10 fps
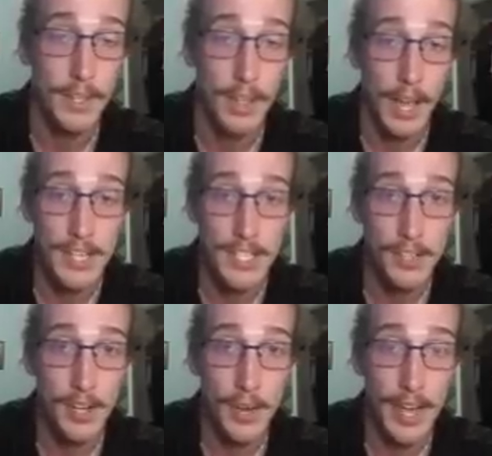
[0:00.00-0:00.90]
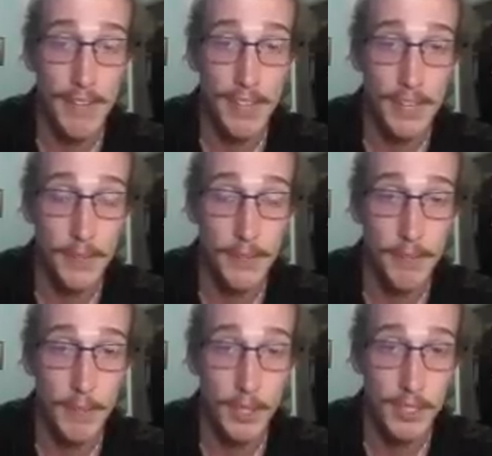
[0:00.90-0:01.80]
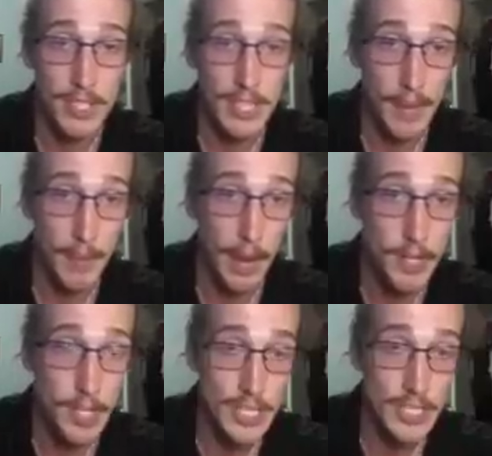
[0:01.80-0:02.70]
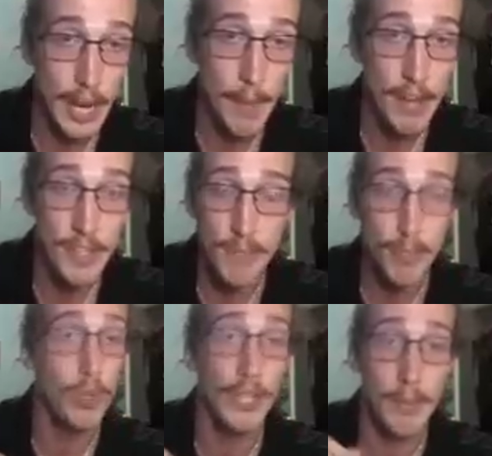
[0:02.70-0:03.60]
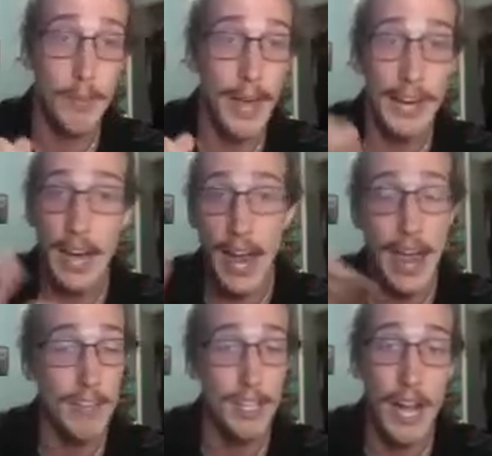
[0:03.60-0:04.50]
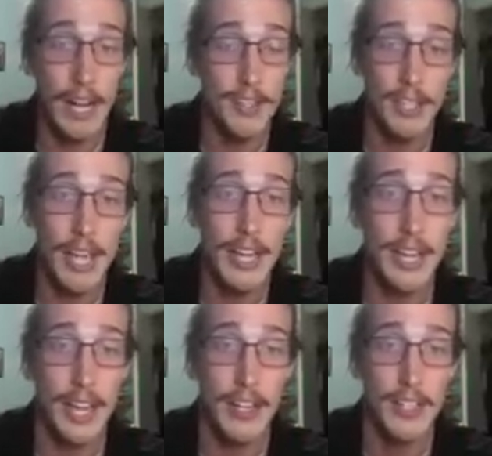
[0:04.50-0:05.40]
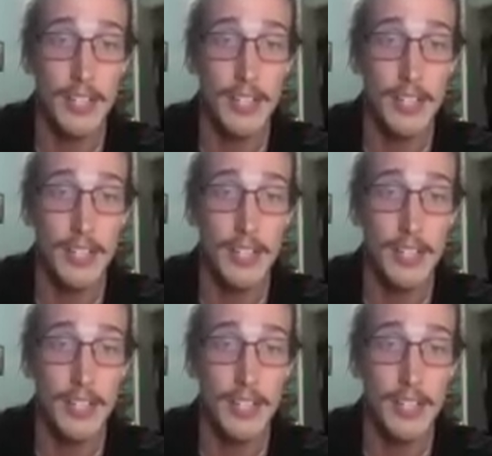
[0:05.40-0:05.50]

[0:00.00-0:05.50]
I still don't have it. But you can see I'm adjusting. I'm not just pulling him back. I haven't locked the leg yet.